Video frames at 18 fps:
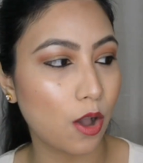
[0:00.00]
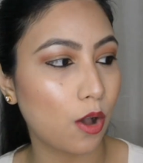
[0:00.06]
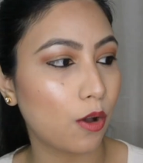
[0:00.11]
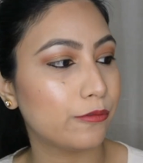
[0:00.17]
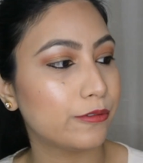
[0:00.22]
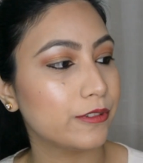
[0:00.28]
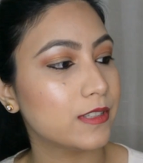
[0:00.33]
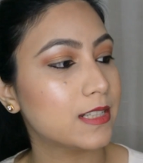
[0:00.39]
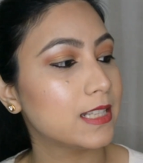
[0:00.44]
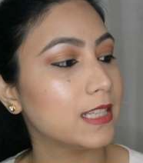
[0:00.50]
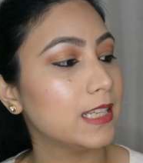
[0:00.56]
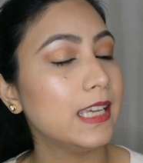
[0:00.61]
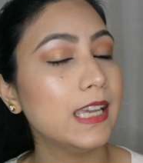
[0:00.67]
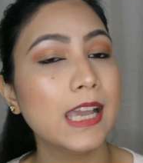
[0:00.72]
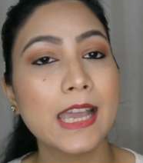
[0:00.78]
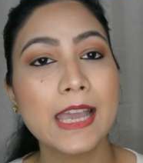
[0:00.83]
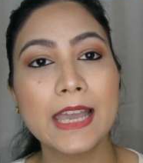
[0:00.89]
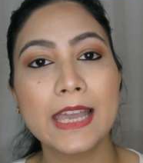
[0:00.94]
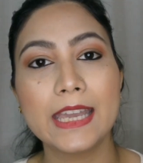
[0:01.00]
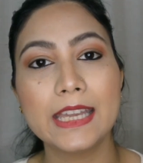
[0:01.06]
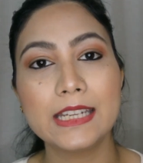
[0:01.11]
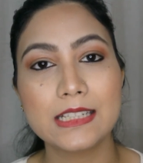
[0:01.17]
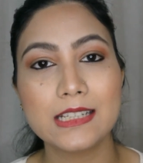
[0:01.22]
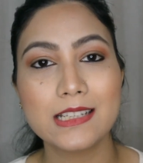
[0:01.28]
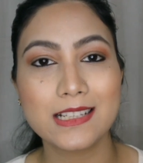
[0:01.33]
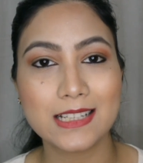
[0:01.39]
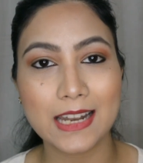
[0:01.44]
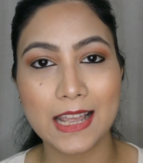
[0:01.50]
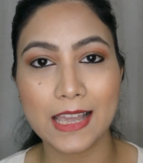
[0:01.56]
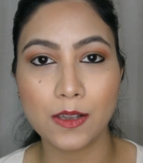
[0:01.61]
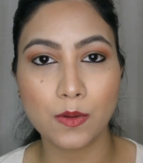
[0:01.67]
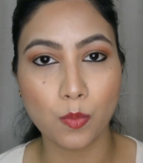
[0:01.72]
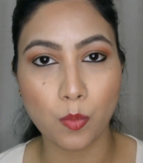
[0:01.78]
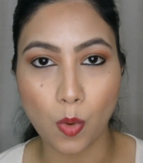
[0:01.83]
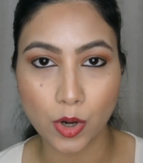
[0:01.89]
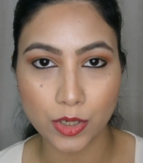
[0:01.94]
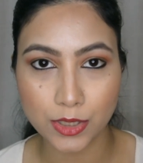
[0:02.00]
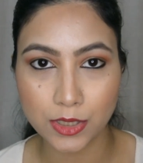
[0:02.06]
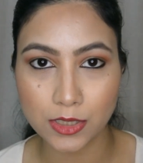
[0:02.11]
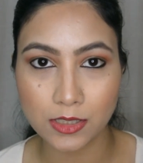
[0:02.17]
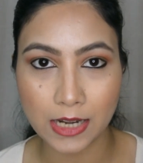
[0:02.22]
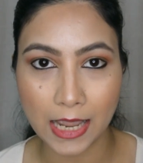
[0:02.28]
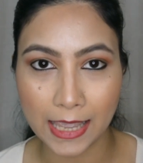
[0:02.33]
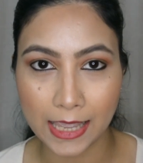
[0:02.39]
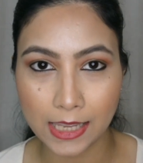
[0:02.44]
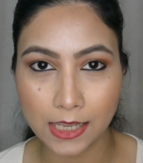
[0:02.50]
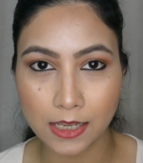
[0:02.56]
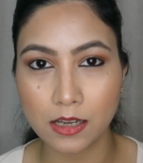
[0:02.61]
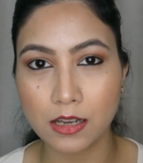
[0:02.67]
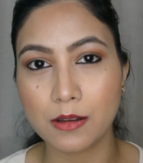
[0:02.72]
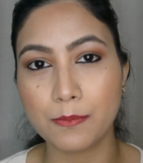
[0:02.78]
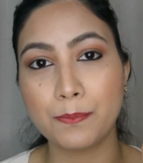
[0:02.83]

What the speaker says: Obviously it is like water-like,